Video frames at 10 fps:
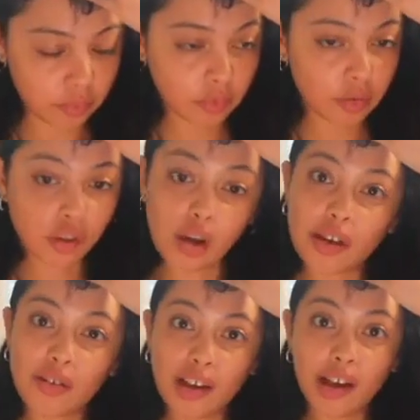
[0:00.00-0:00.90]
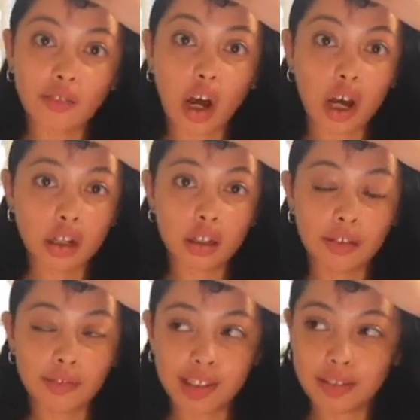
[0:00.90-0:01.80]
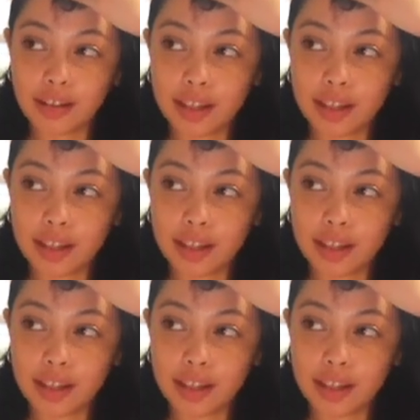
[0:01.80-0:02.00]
so I don't have an uneven,